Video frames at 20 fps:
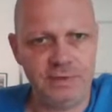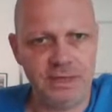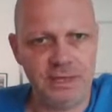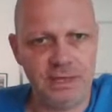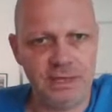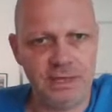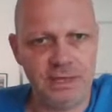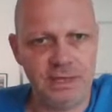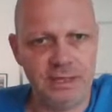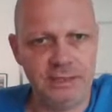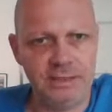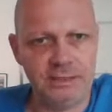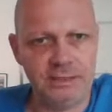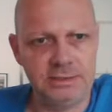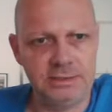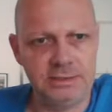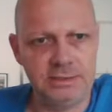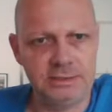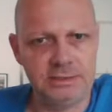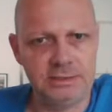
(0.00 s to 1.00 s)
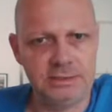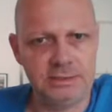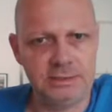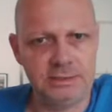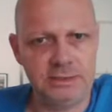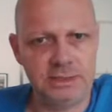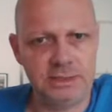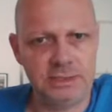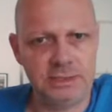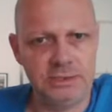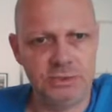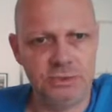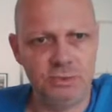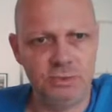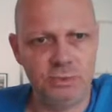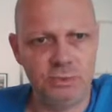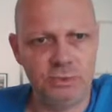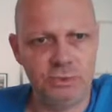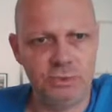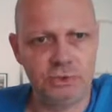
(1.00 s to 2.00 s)
and I do
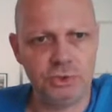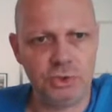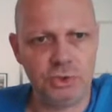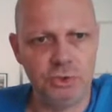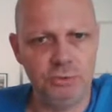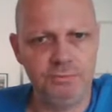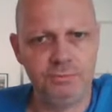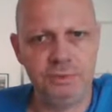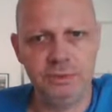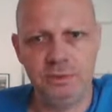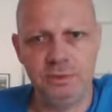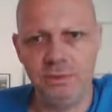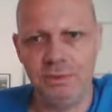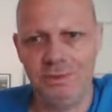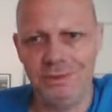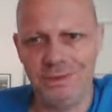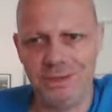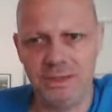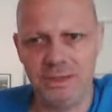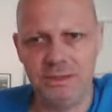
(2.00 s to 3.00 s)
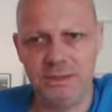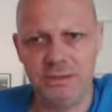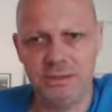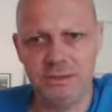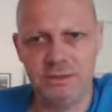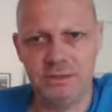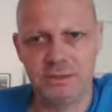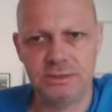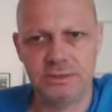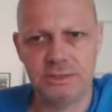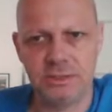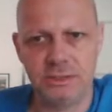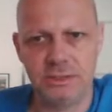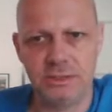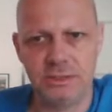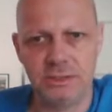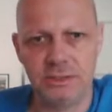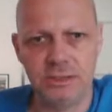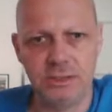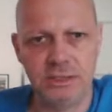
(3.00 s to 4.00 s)
want to open lines
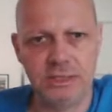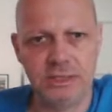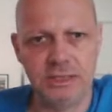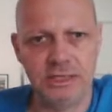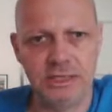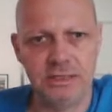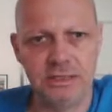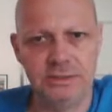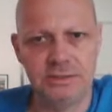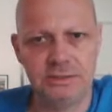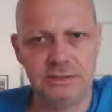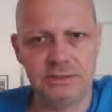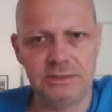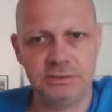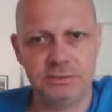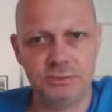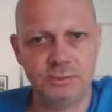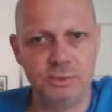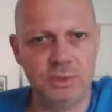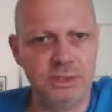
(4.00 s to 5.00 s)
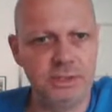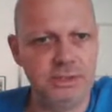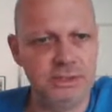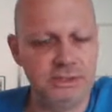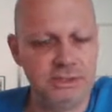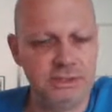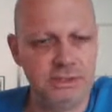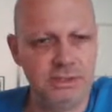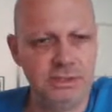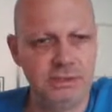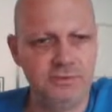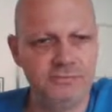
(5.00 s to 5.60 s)
against the white king.